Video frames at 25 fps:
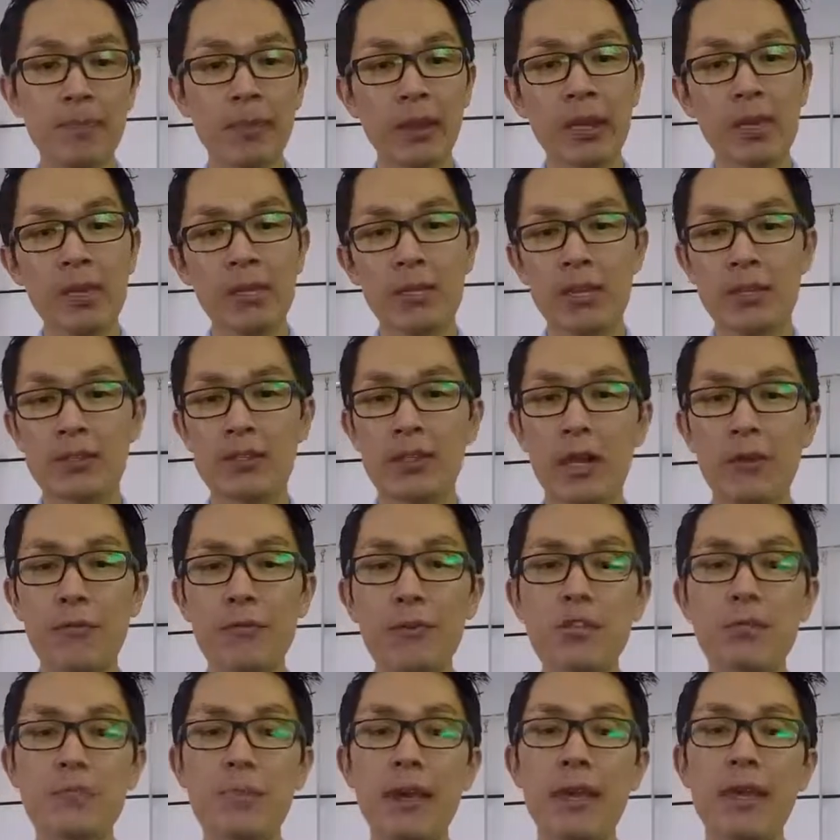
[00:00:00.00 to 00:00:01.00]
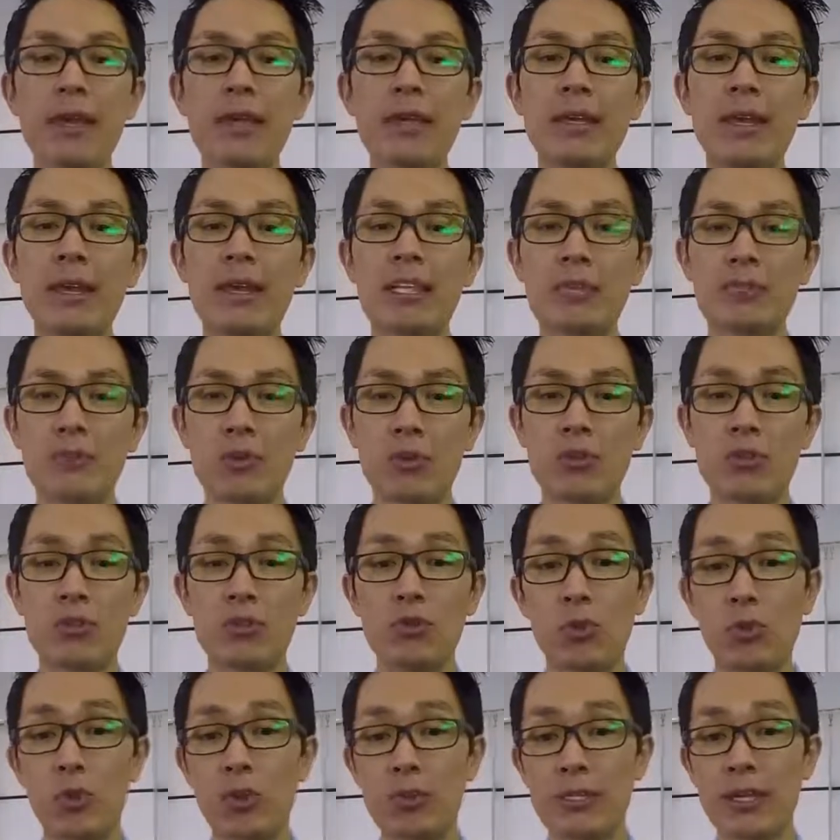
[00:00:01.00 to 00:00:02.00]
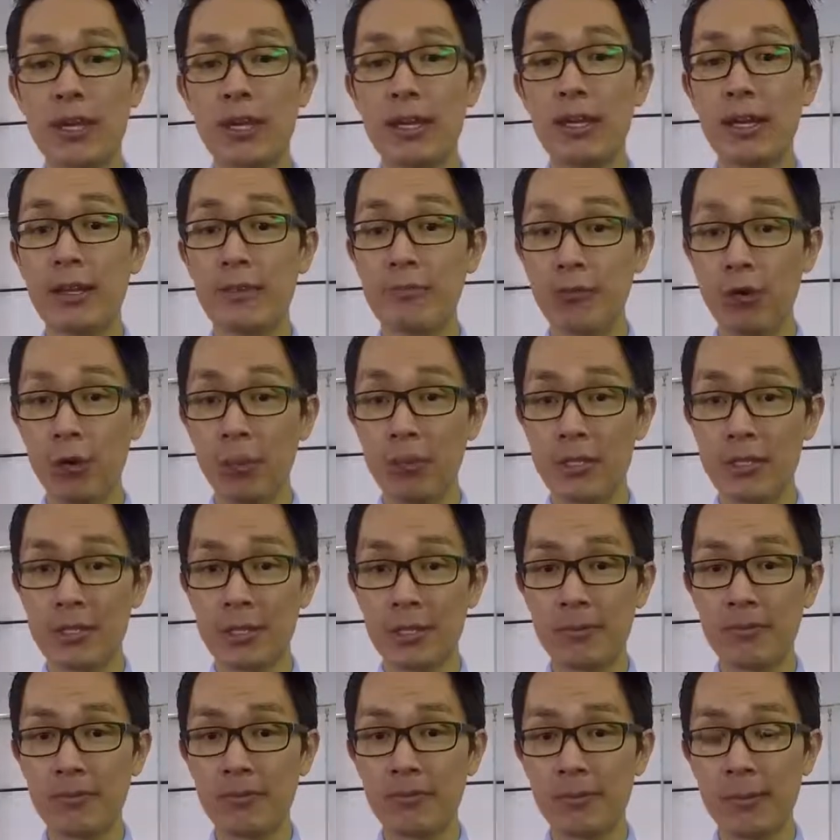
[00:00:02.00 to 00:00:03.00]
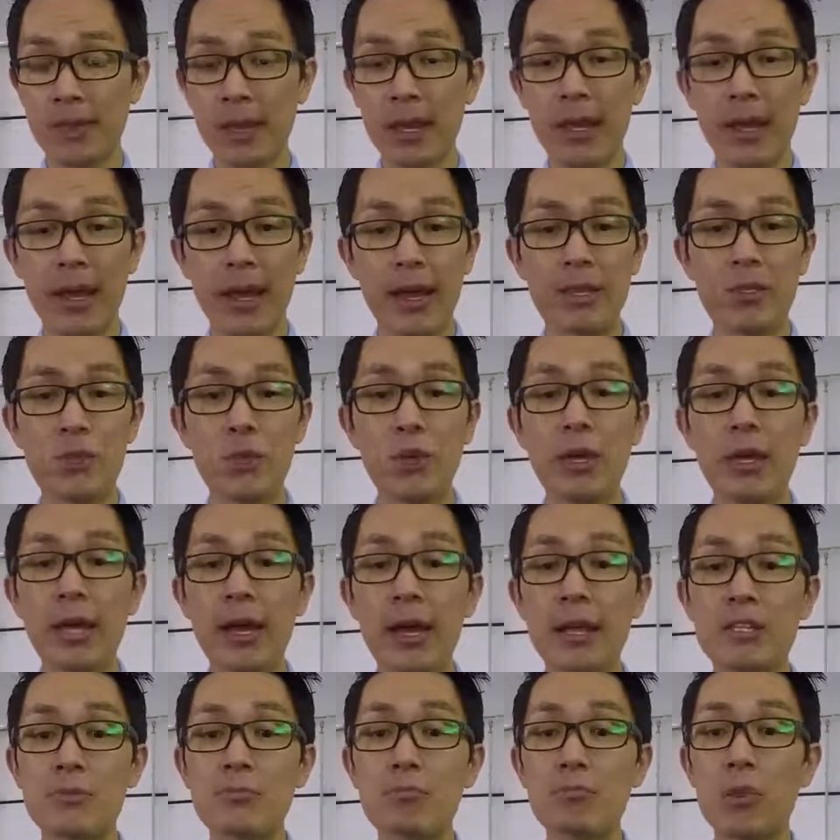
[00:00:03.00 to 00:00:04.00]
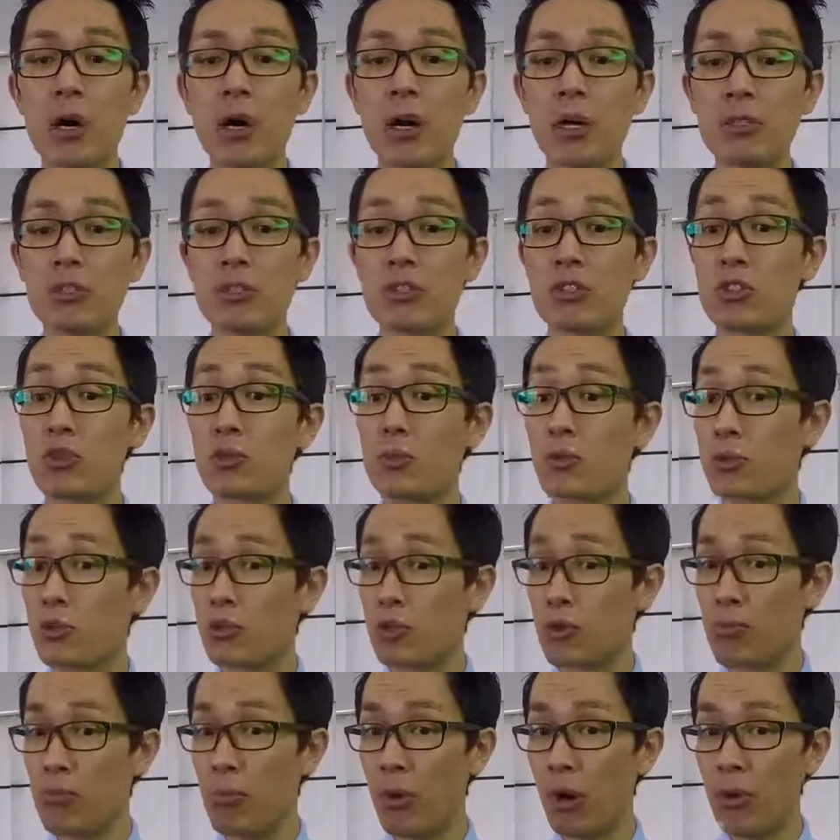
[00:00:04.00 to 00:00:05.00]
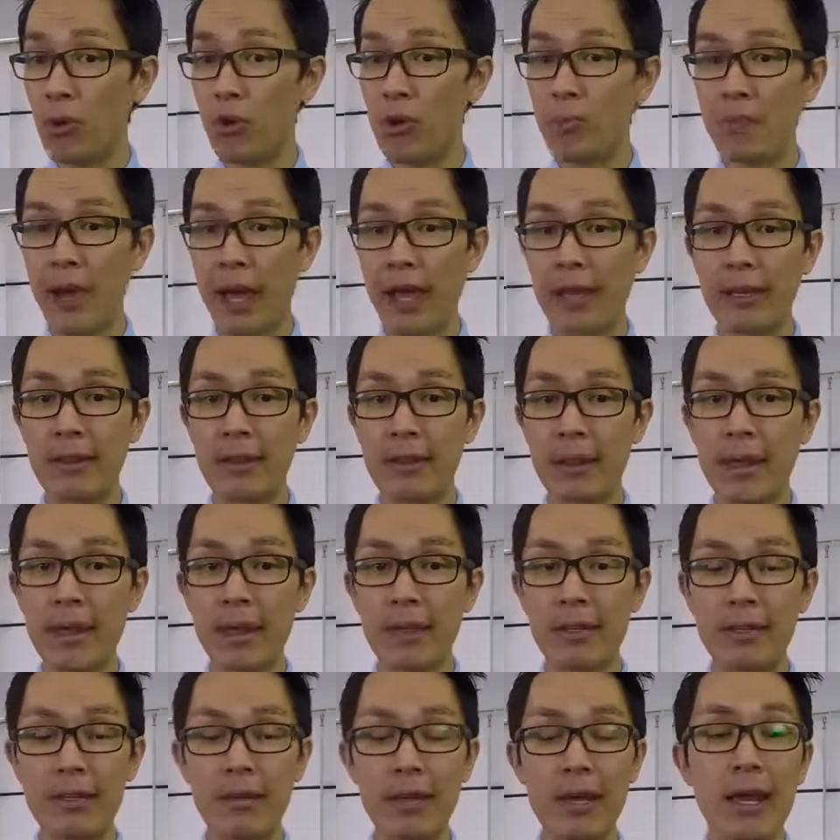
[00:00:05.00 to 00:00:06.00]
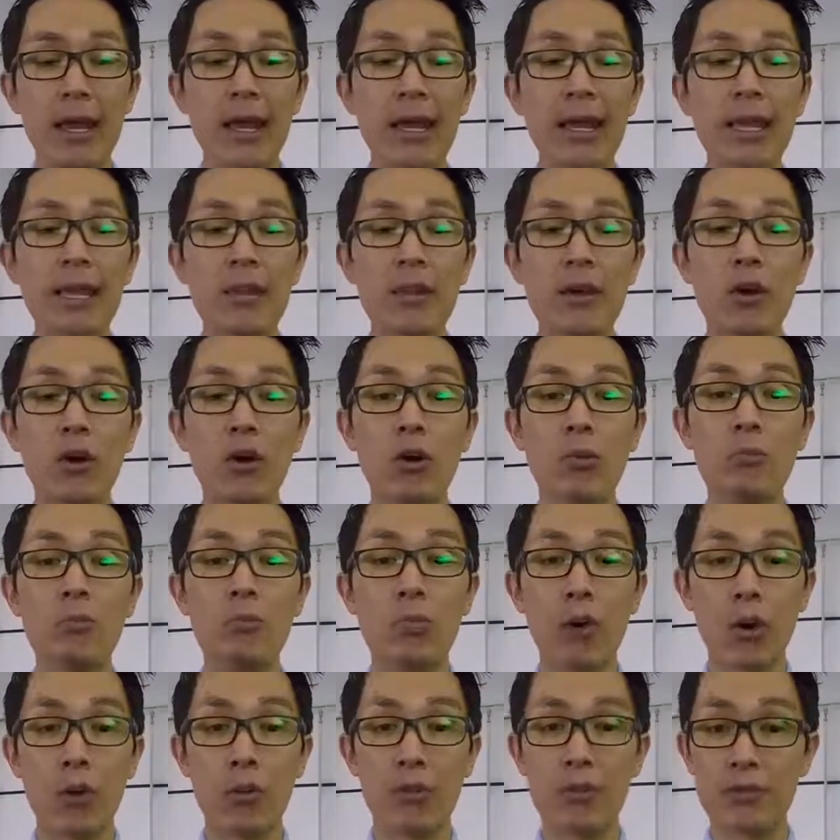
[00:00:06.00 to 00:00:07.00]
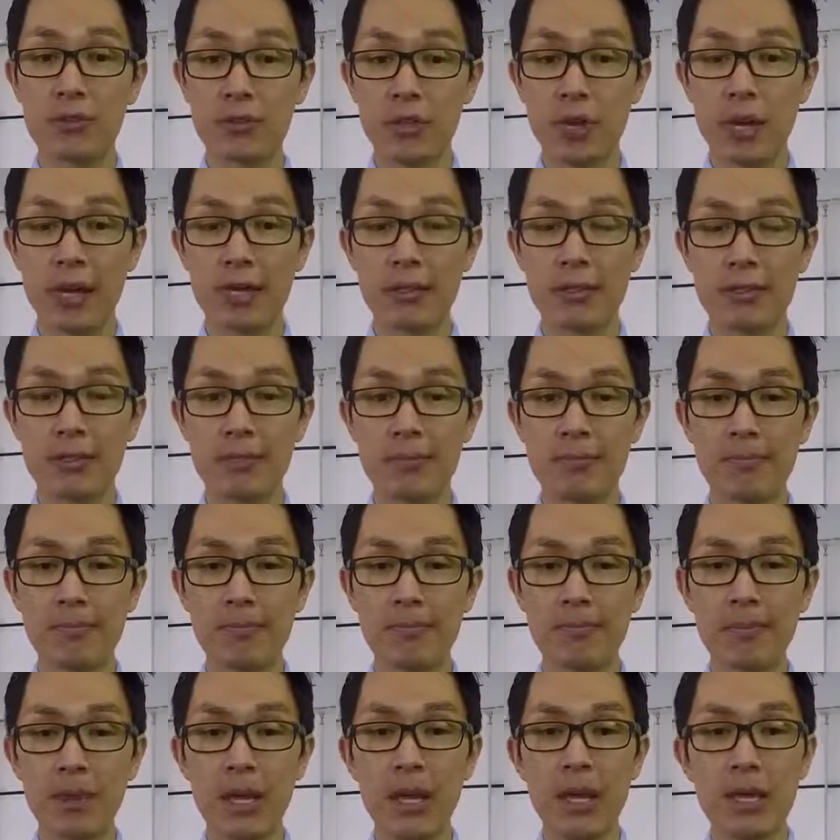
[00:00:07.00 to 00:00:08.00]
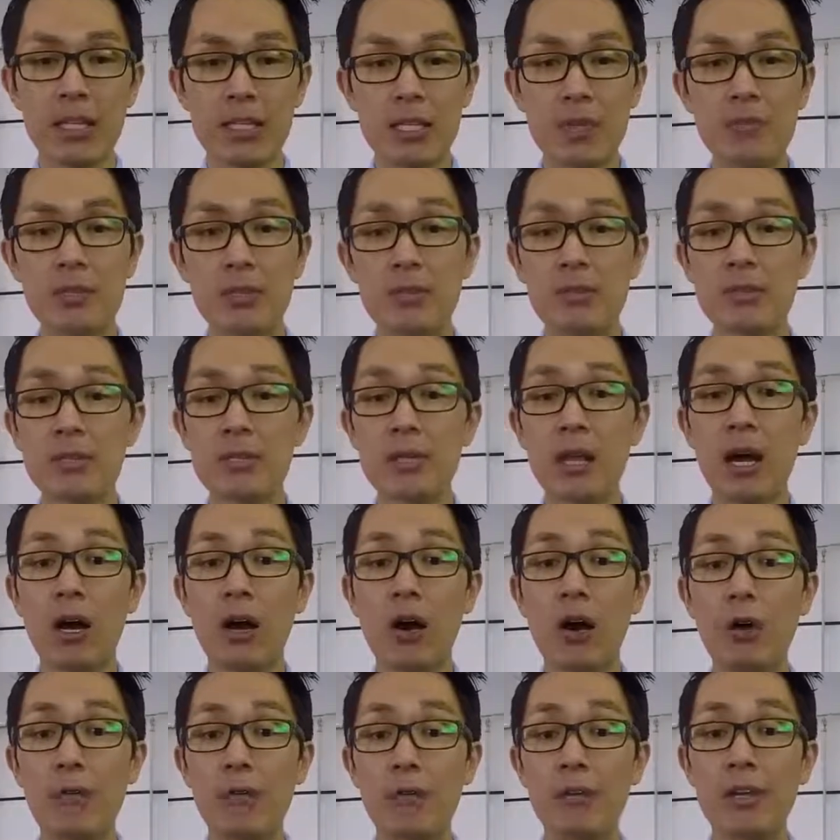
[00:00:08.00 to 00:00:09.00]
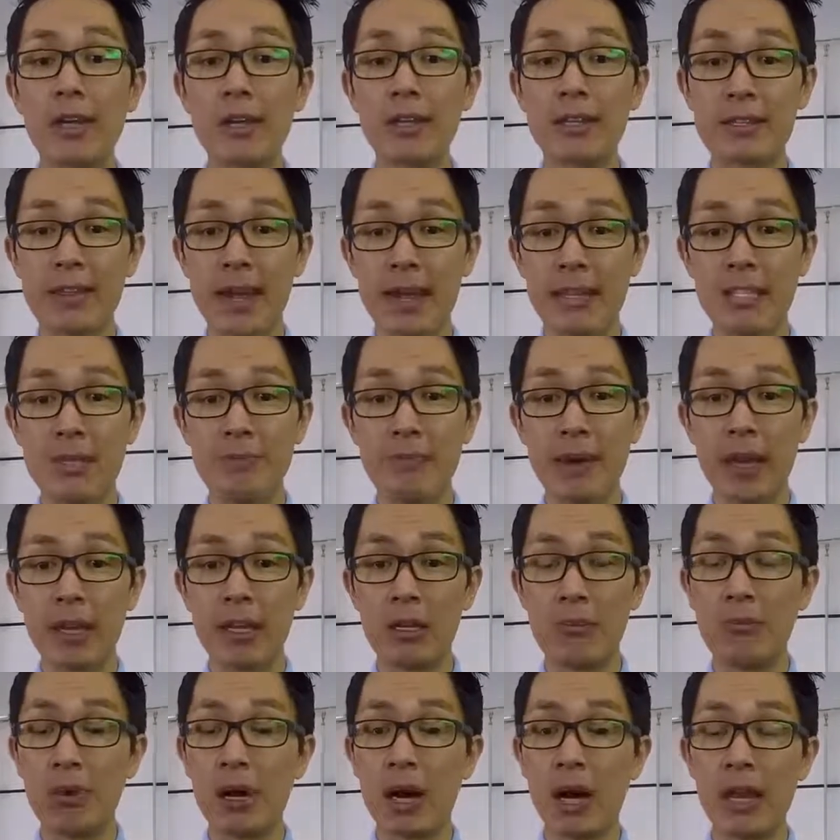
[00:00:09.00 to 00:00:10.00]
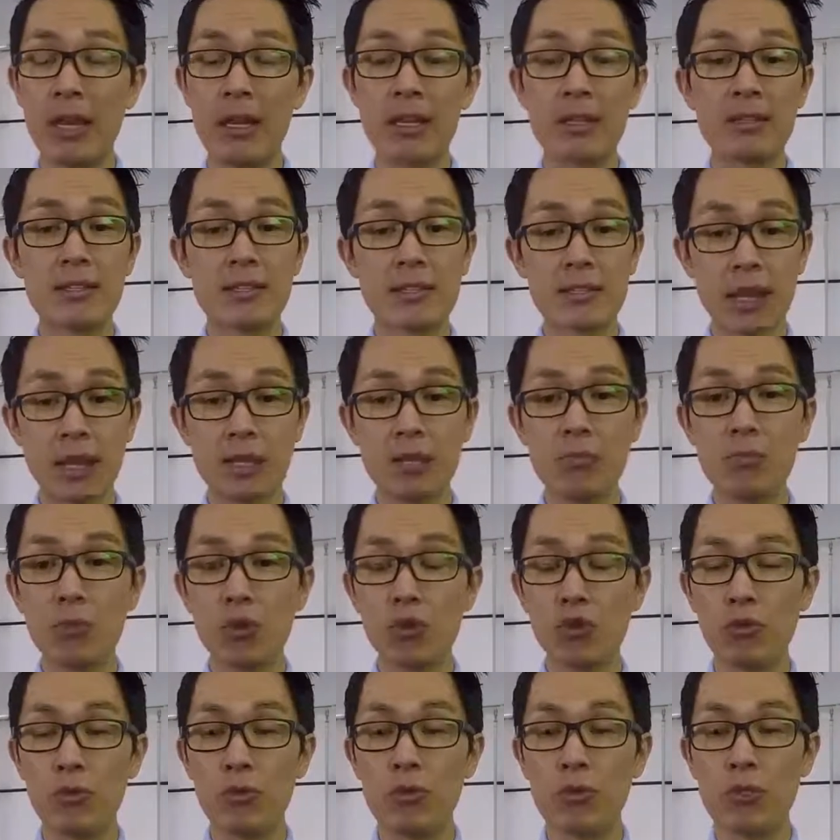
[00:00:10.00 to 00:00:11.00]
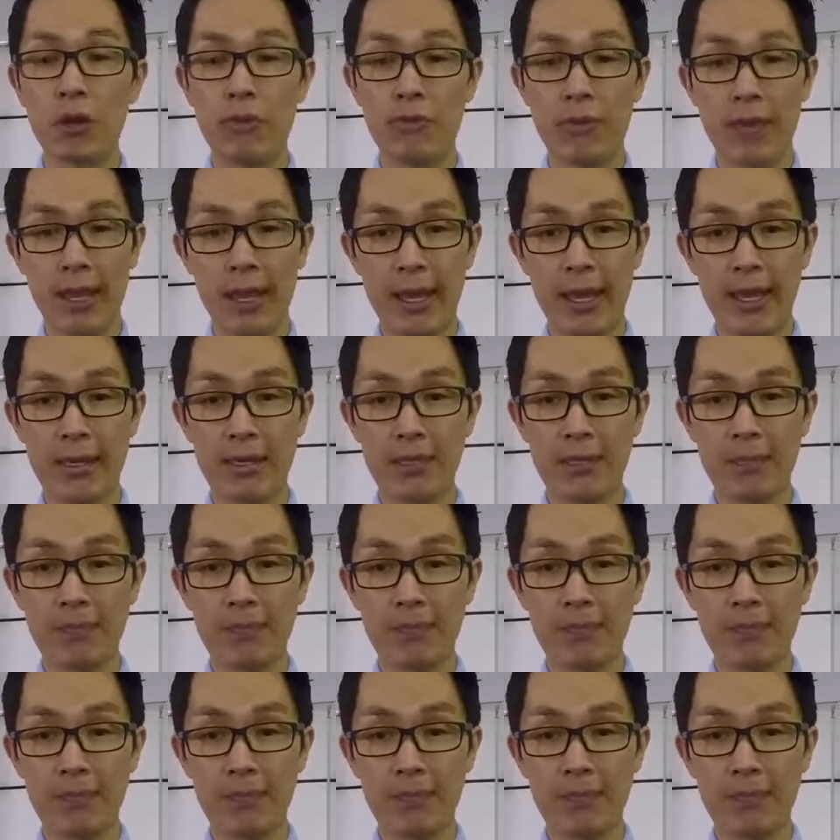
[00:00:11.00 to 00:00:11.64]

Now, sufferers may experience nausea and vomiting, as well as mild to moderate pain in the head, either on both sides. Symptoms are often exacerbated by sudden movements of the head,